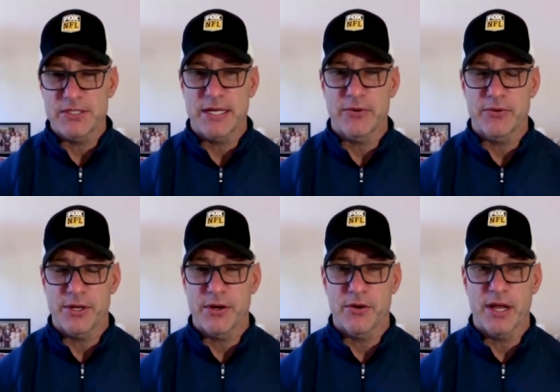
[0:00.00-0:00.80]
single
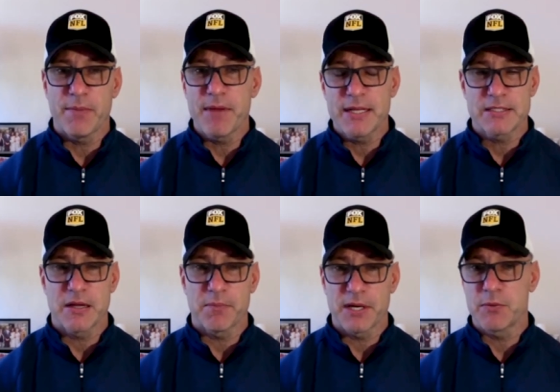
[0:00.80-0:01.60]
year, it means
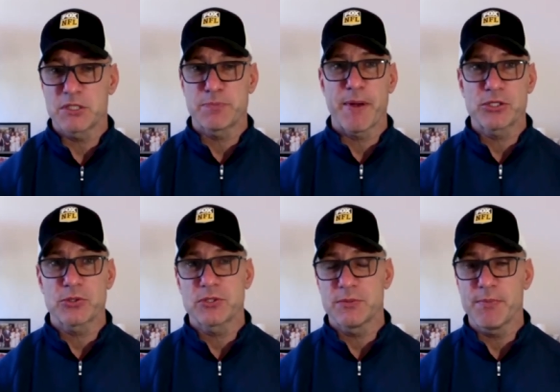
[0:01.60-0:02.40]
something. It was
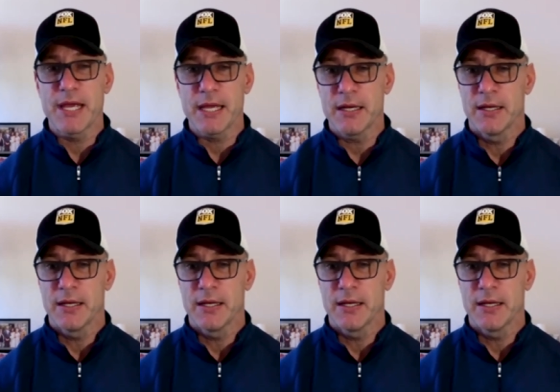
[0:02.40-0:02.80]
special to me,